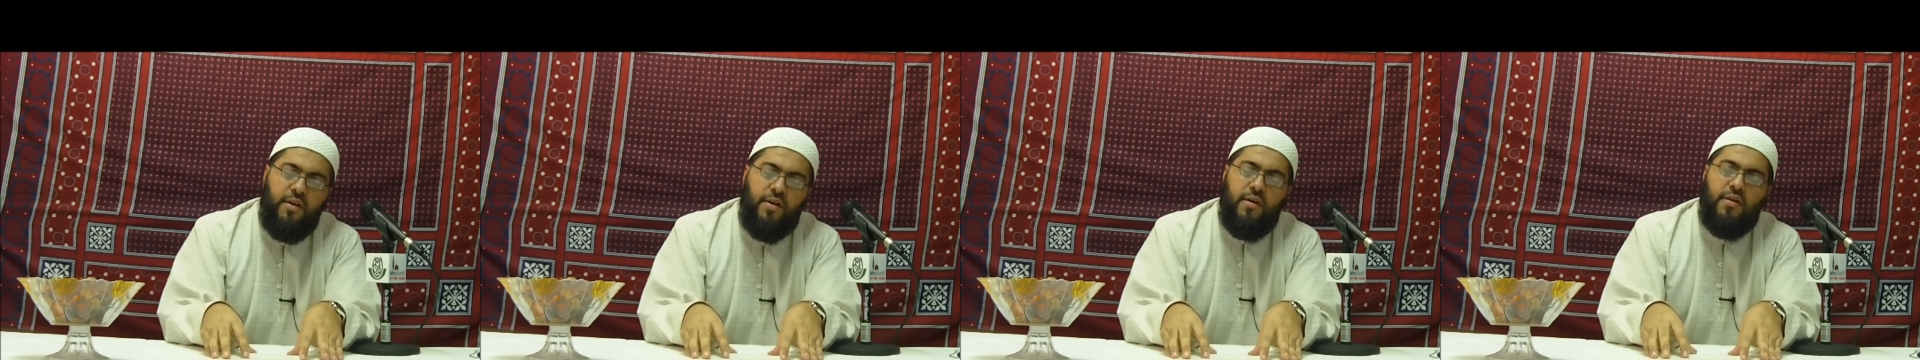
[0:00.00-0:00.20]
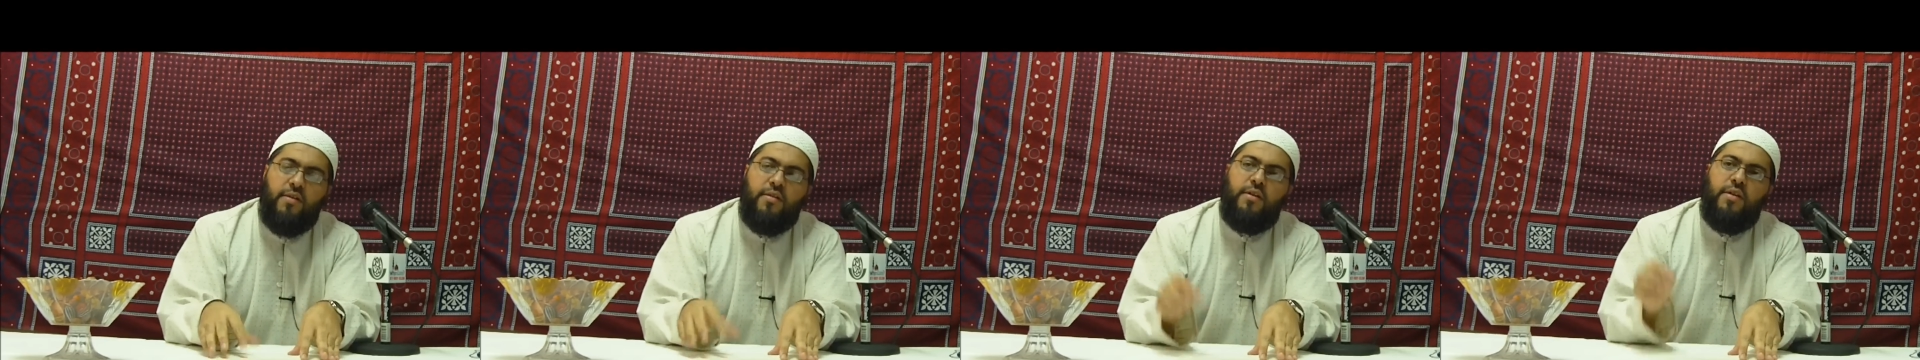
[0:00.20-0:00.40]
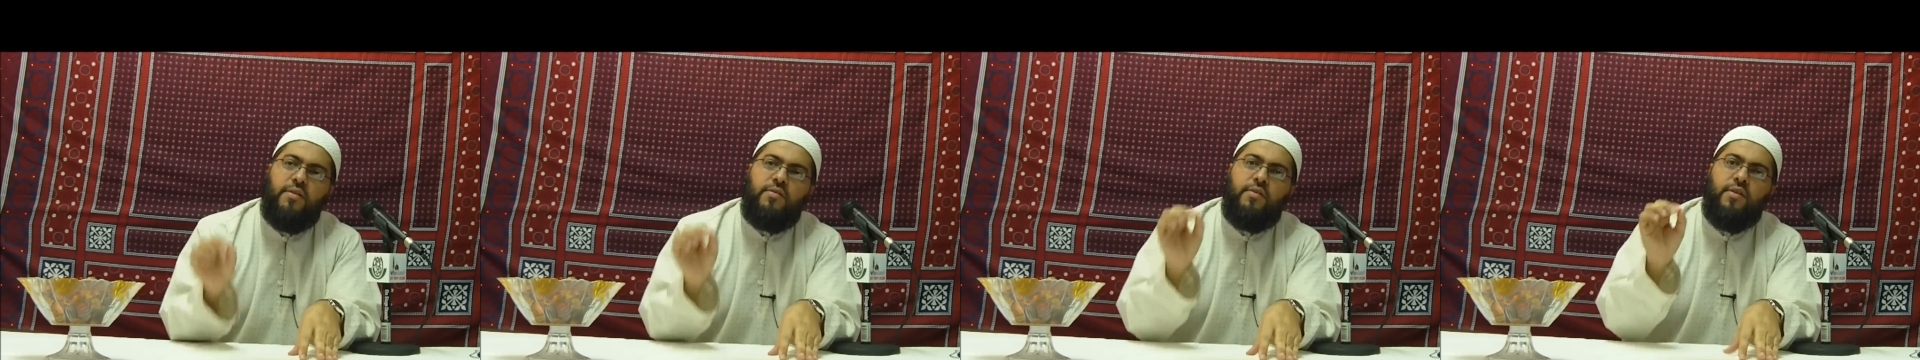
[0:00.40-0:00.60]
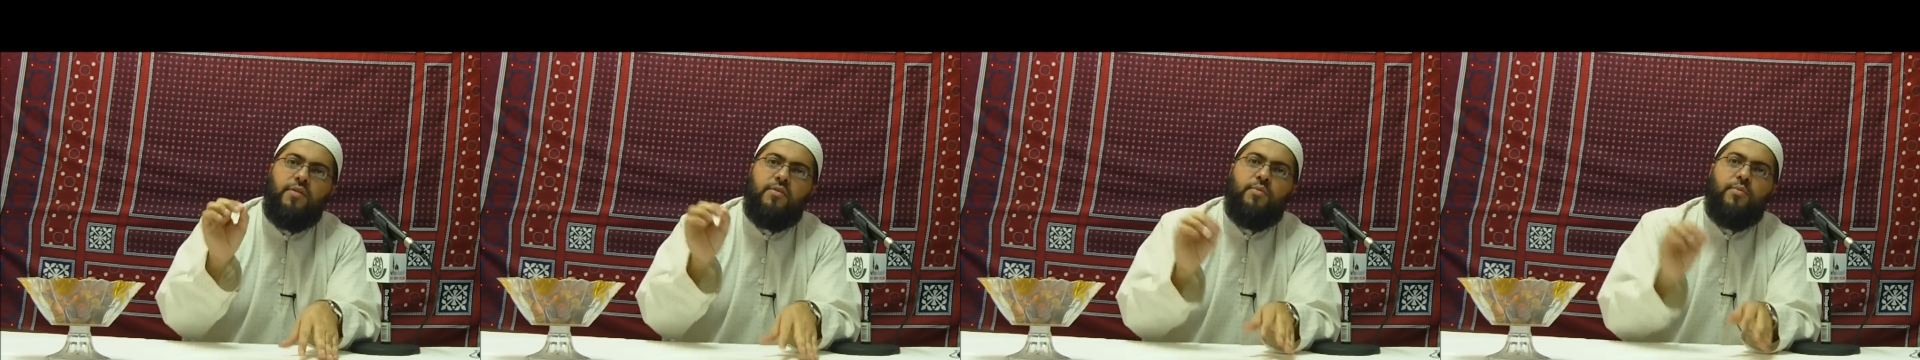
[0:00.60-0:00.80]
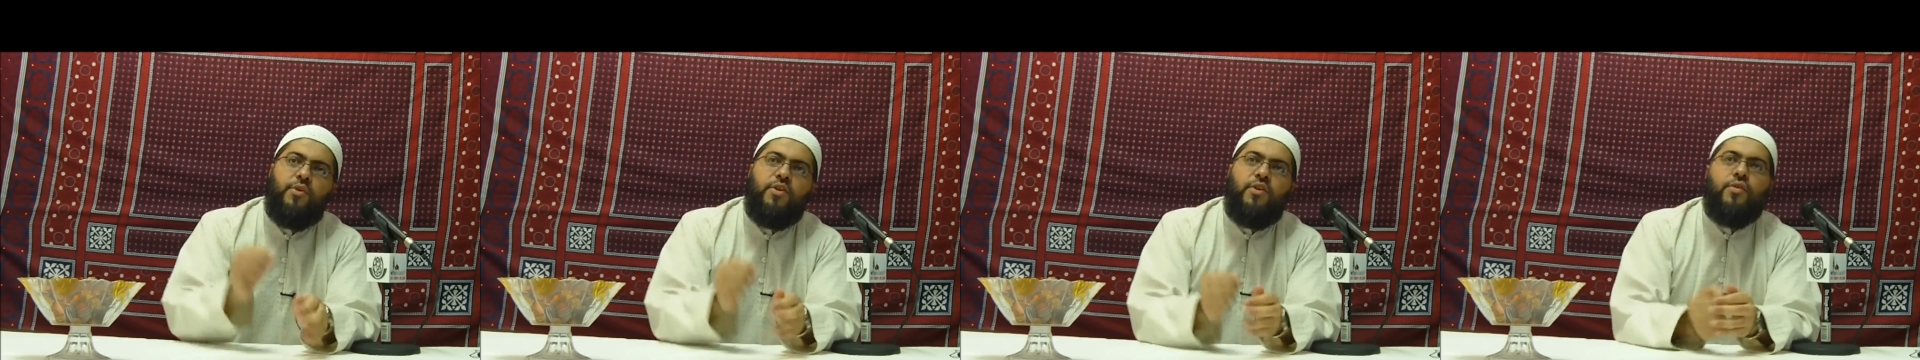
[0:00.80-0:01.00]

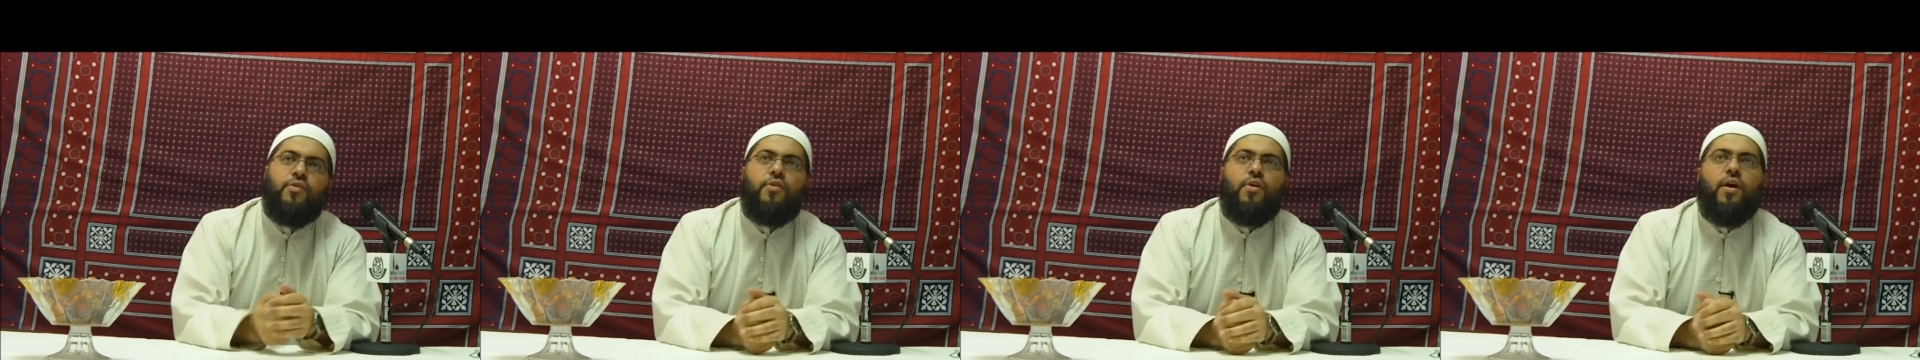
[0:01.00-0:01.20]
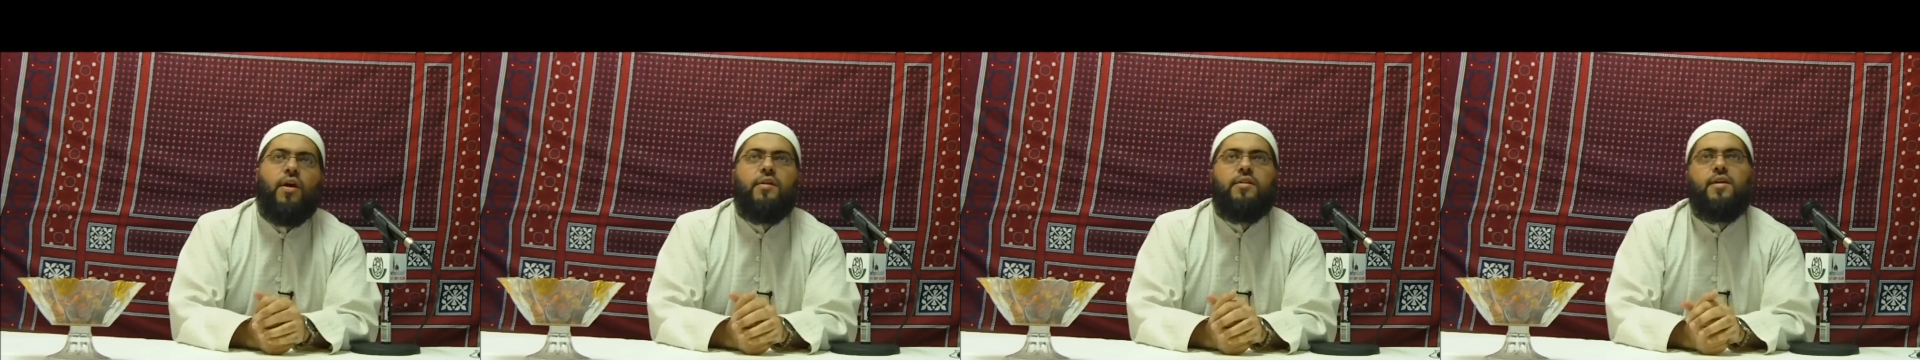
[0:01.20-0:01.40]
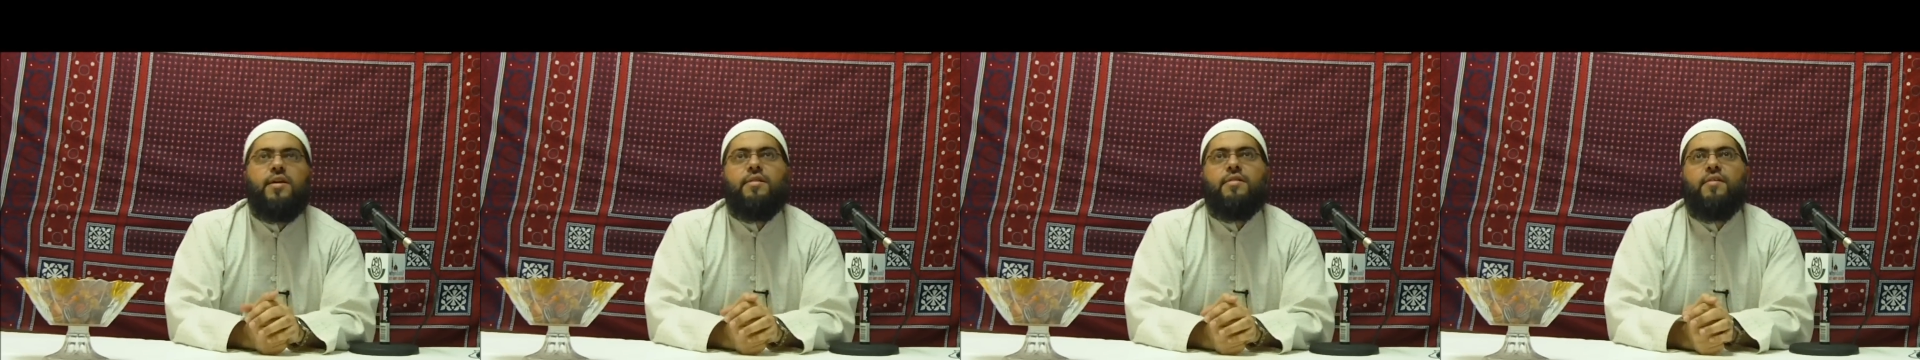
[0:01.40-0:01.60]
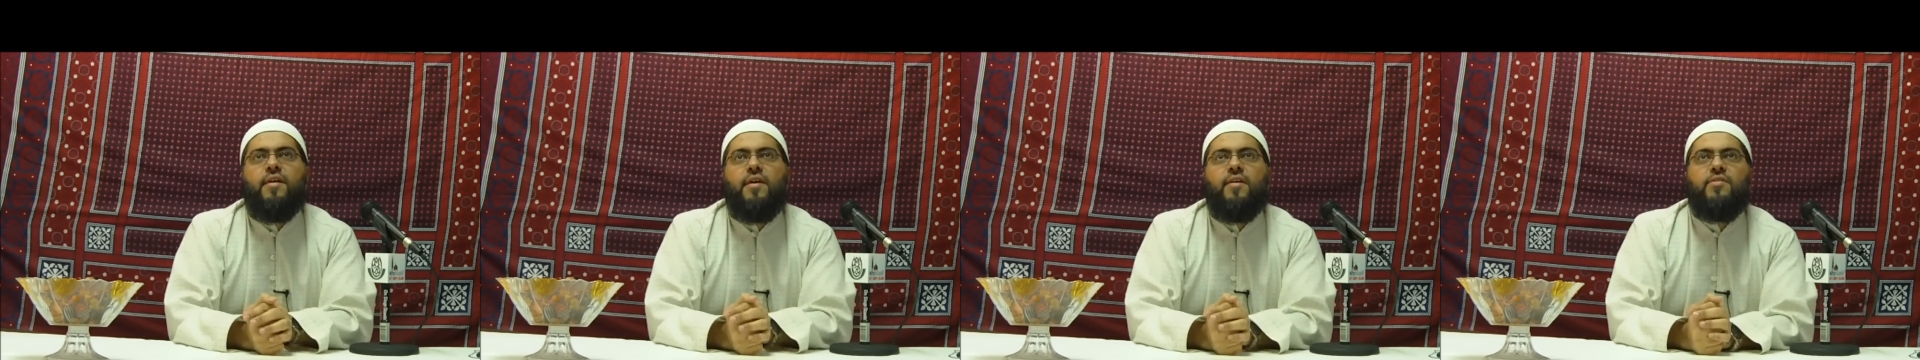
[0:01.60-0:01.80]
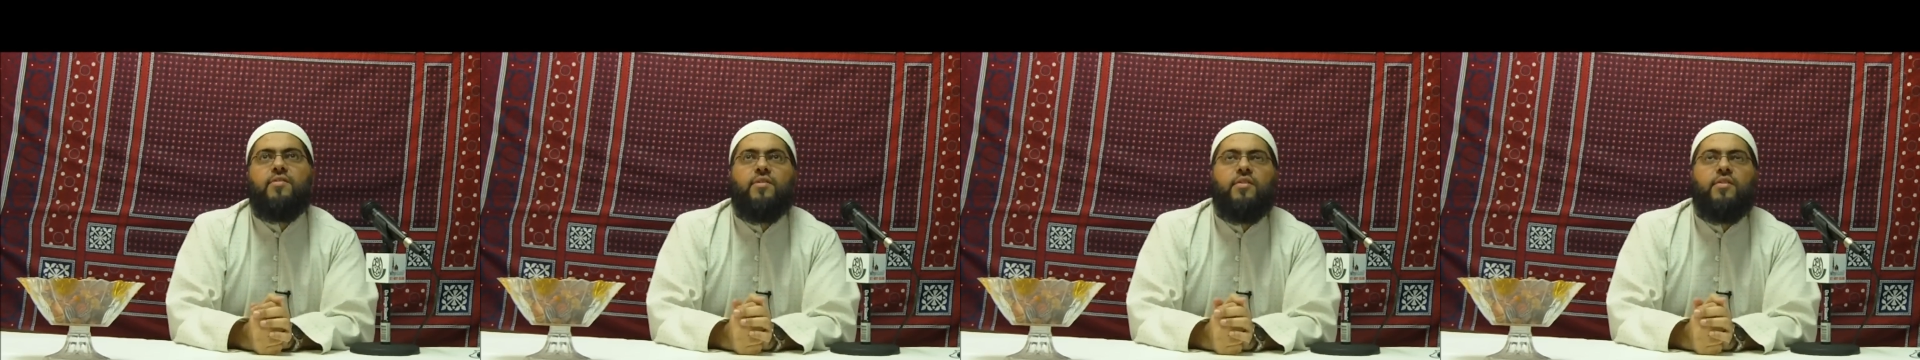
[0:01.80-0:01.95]
this particular hadith says,